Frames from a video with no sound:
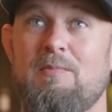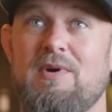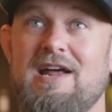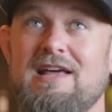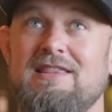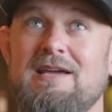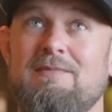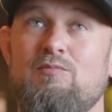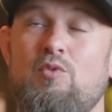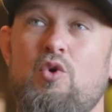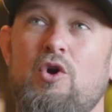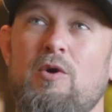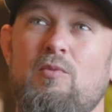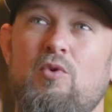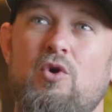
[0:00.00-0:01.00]
But I think
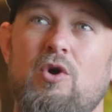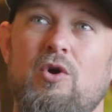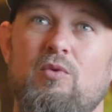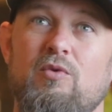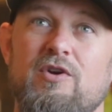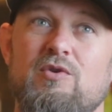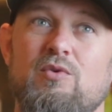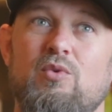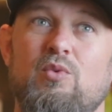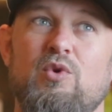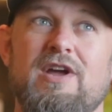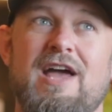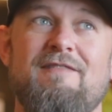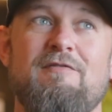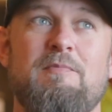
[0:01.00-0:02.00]
more and more
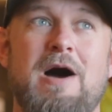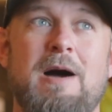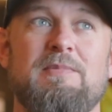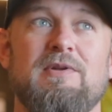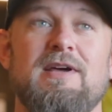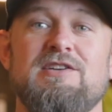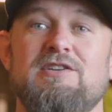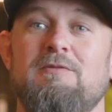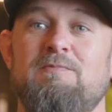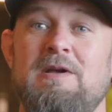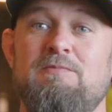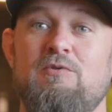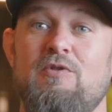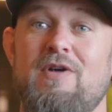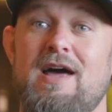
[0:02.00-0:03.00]
we have a population of
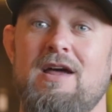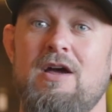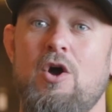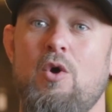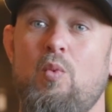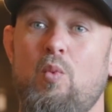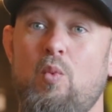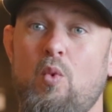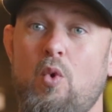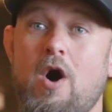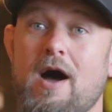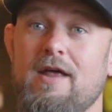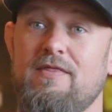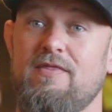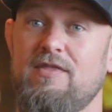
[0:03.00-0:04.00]
people that
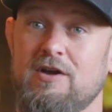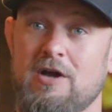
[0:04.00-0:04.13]
want the